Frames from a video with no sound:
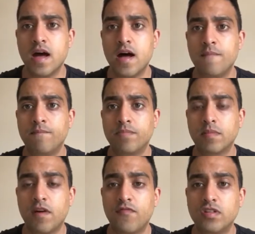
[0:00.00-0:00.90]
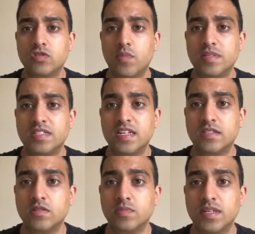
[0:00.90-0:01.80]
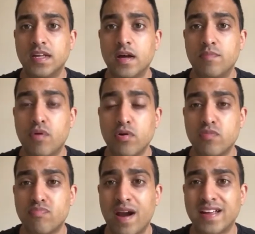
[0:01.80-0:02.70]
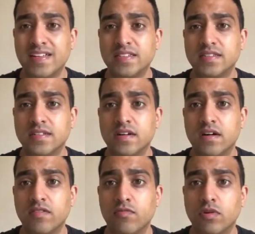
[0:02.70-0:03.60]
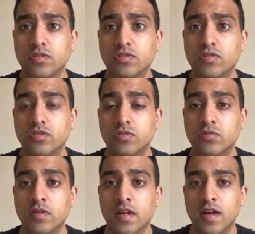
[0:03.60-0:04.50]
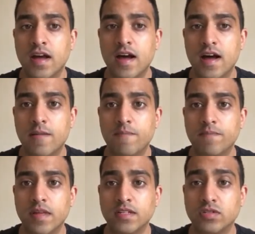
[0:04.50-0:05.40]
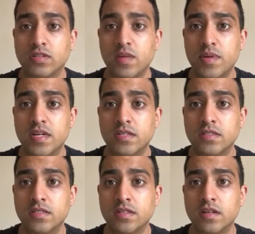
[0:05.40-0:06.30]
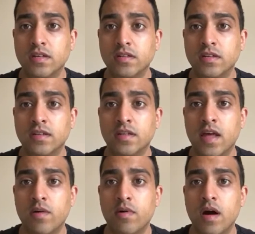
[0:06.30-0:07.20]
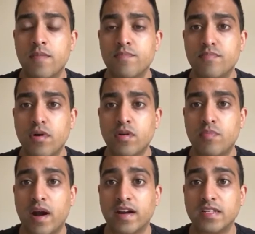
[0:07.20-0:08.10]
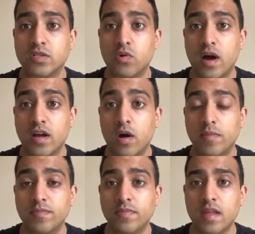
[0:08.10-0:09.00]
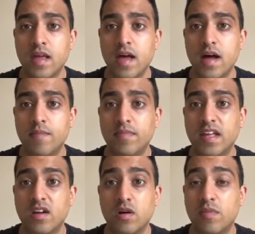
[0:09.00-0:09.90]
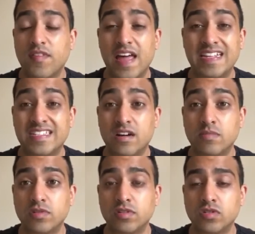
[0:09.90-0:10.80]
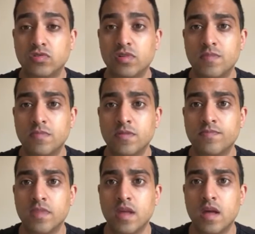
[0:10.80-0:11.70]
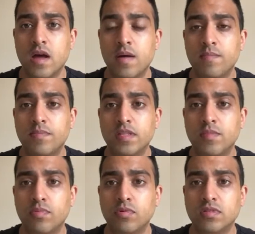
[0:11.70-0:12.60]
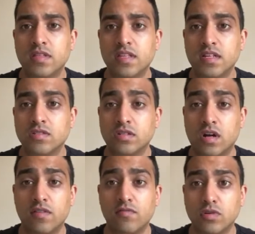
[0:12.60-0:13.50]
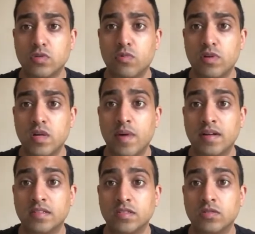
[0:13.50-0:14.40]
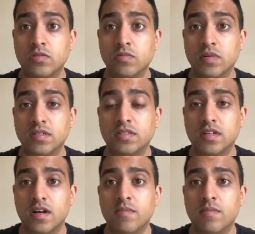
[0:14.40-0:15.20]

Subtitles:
Our first topic today is going to be broken brackets and kind of what to do and should they be a concern. Now, broken brackets are quite common. They can come off at any time during treatment, but the important thing is kind of not to worry about it too much.